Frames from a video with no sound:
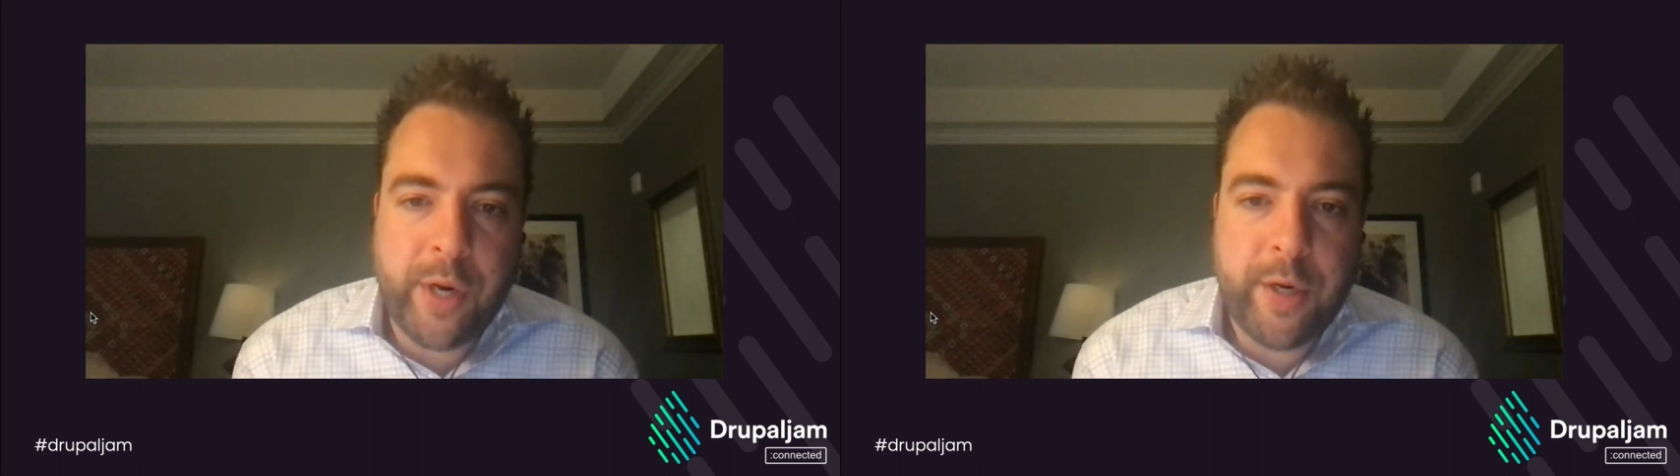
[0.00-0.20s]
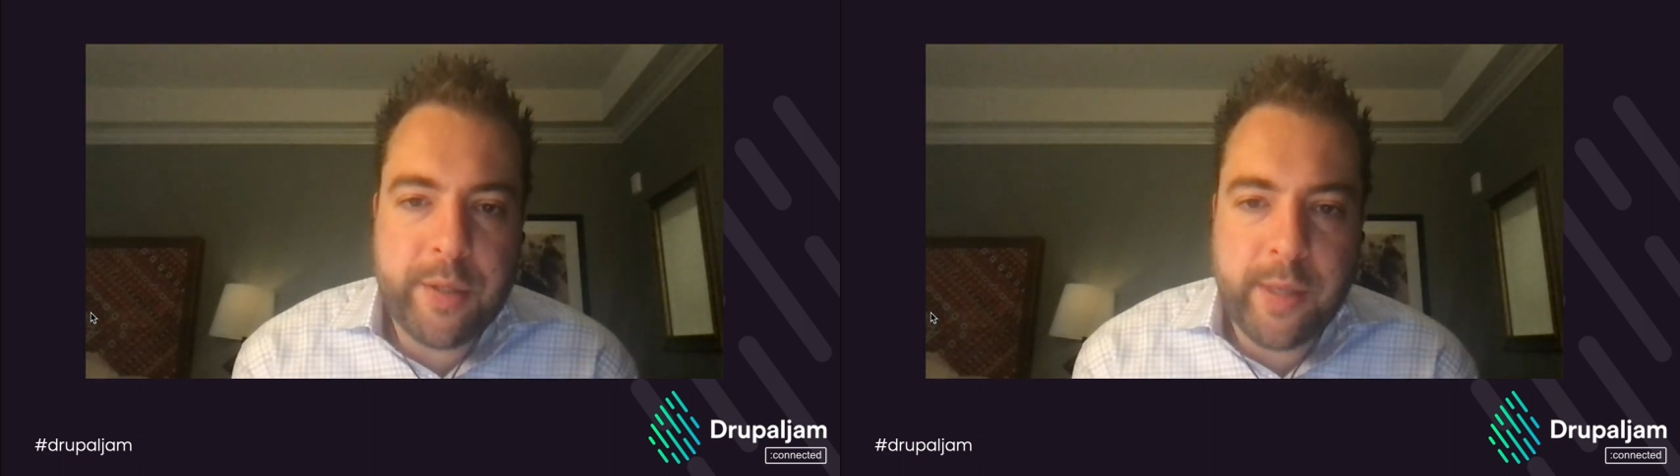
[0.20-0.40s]

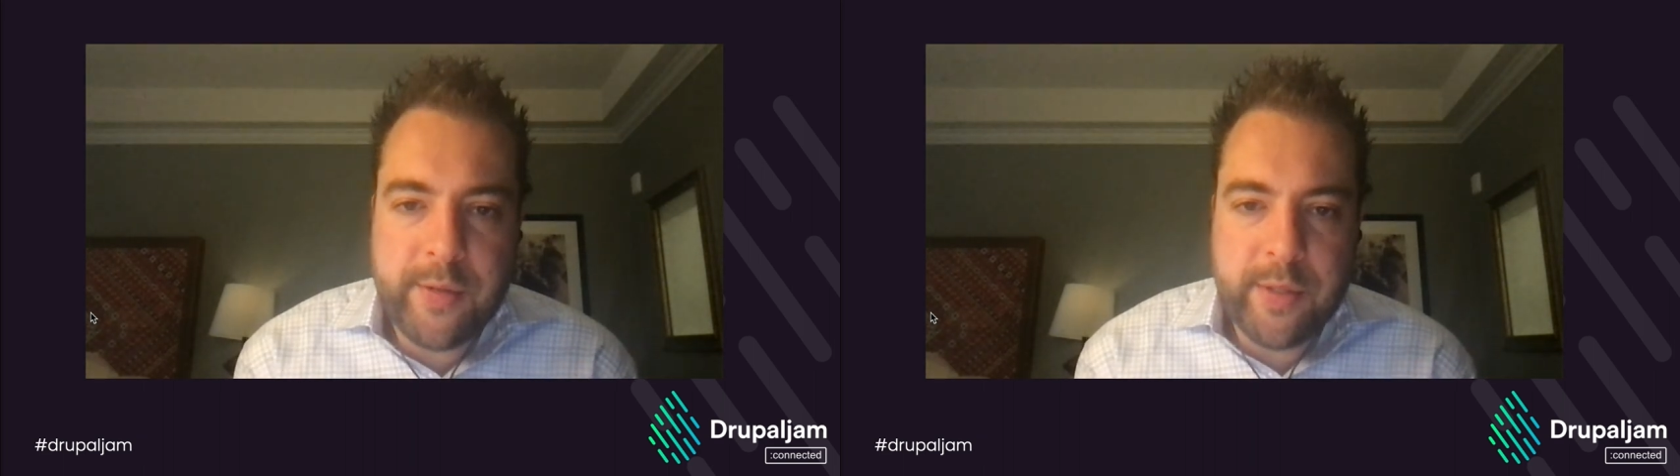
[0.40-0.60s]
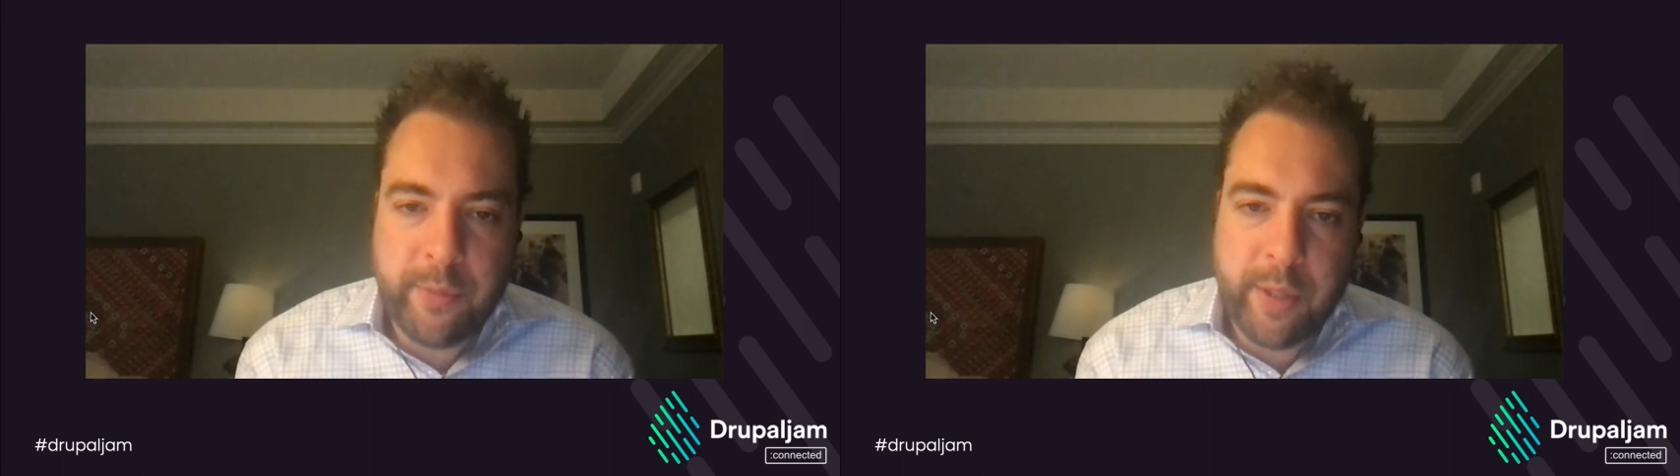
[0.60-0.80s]

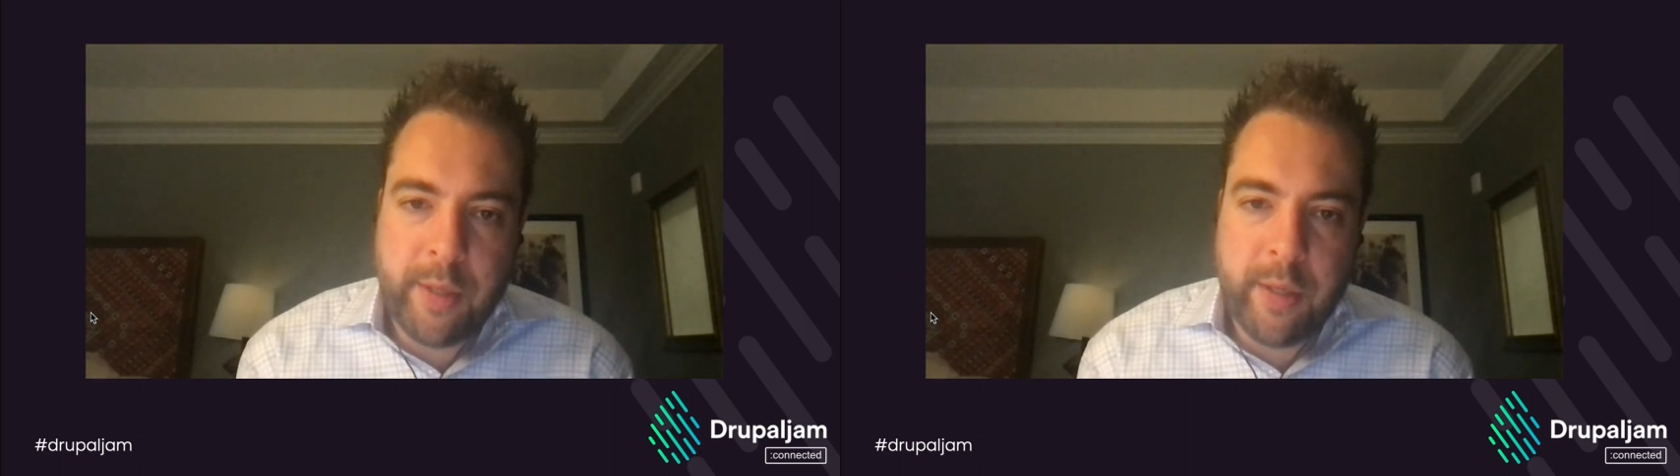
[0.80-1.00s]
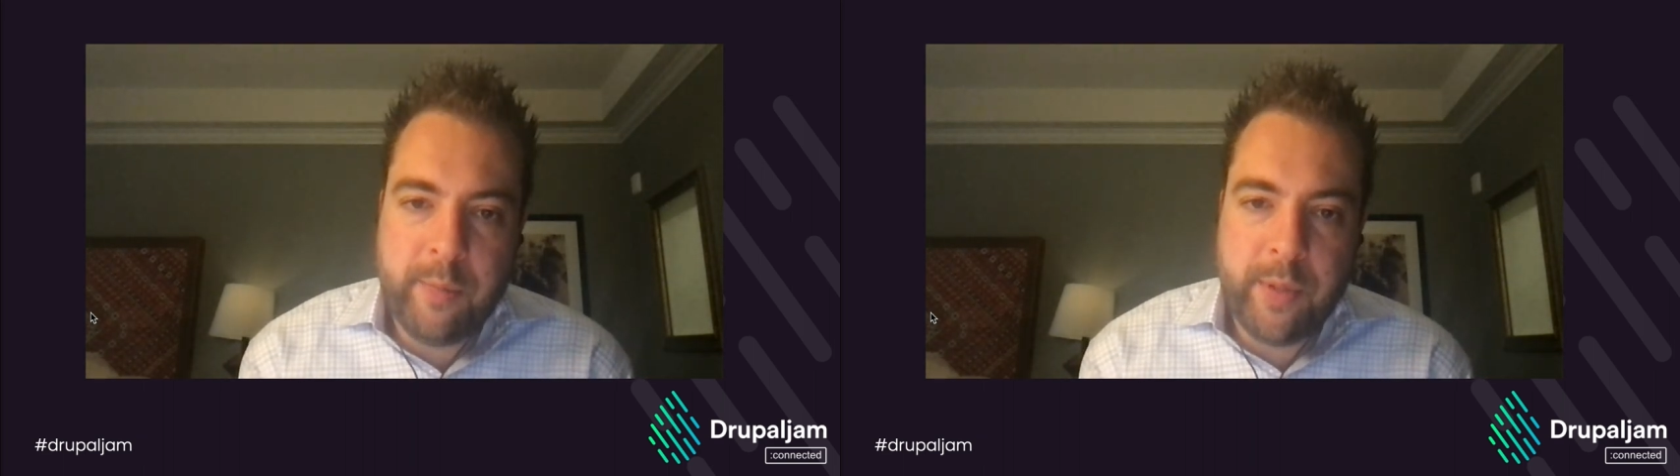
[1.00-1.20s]
prioritizing
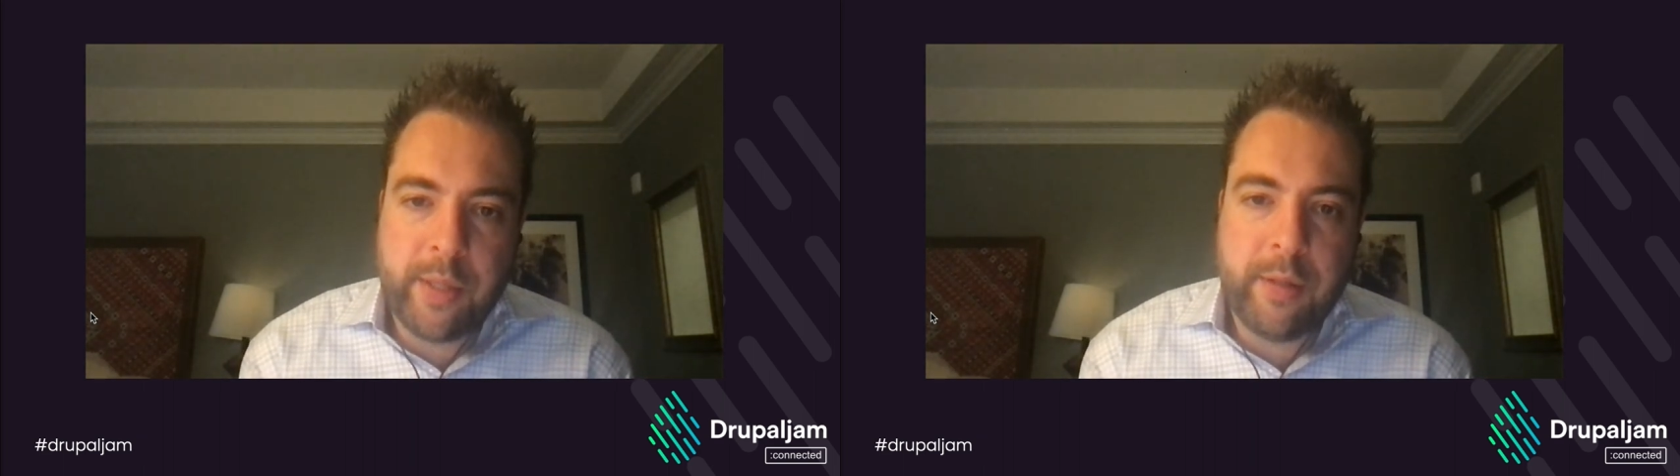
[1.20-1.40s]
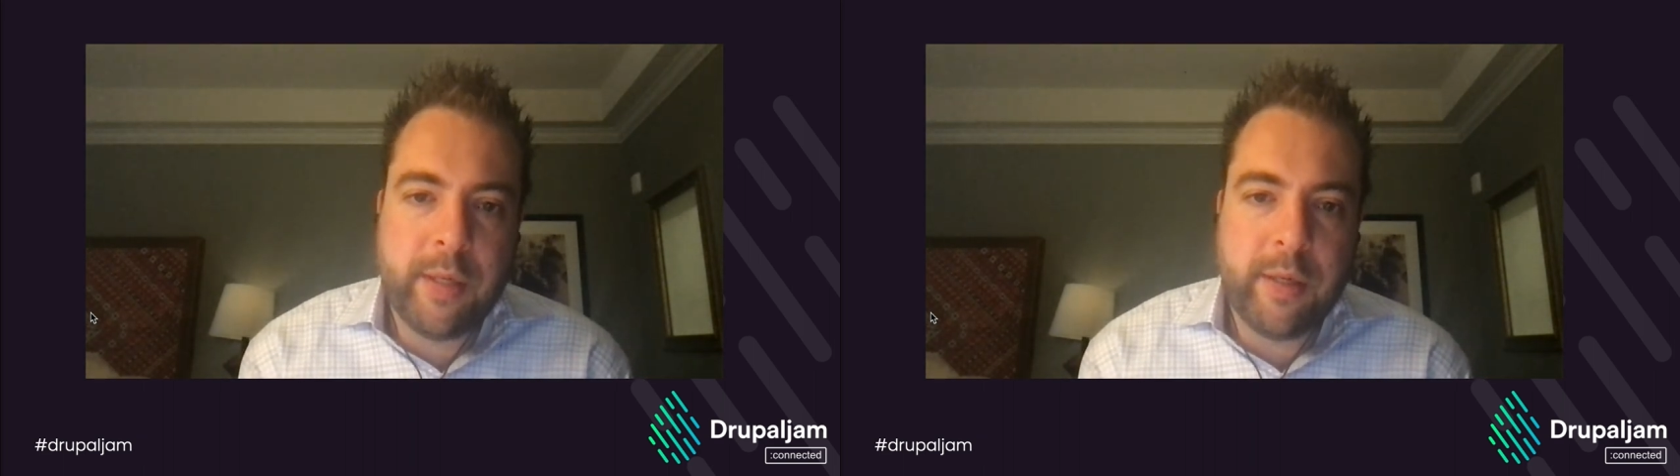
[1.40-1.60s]
right now,
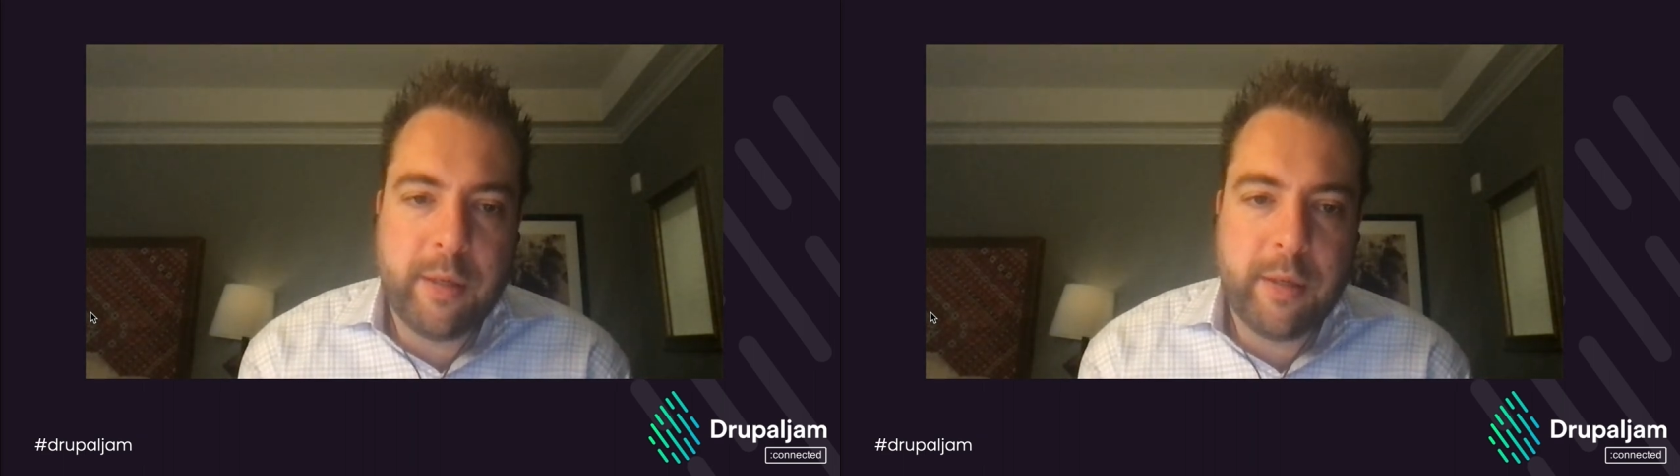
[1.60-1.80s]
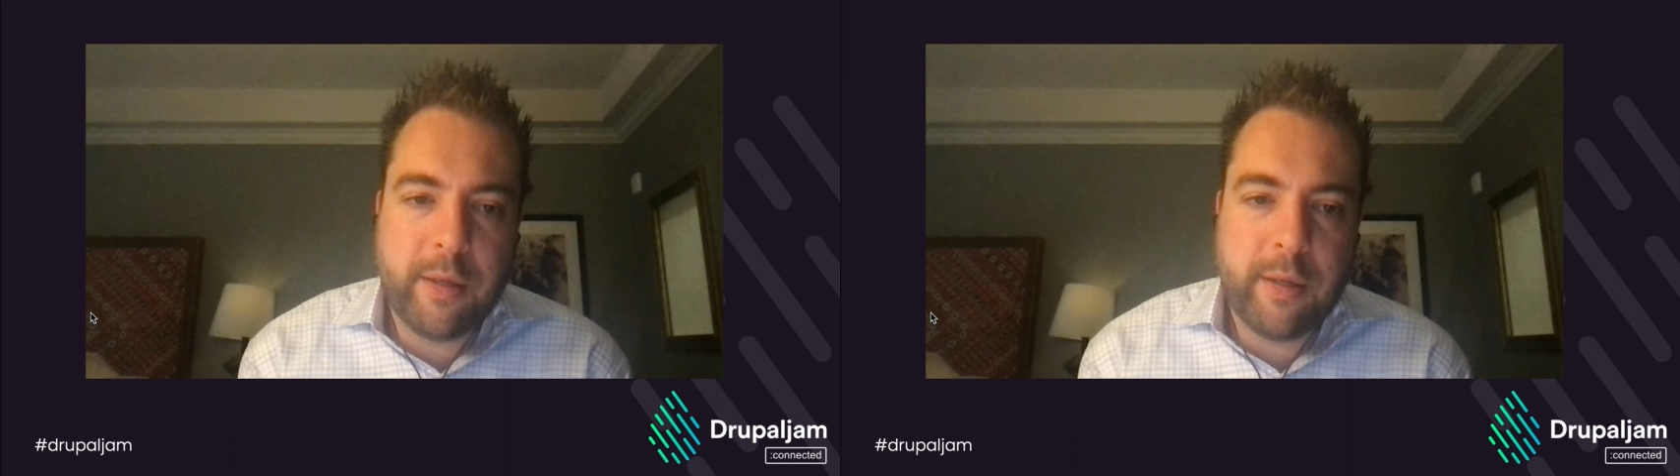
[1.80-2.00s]
but I think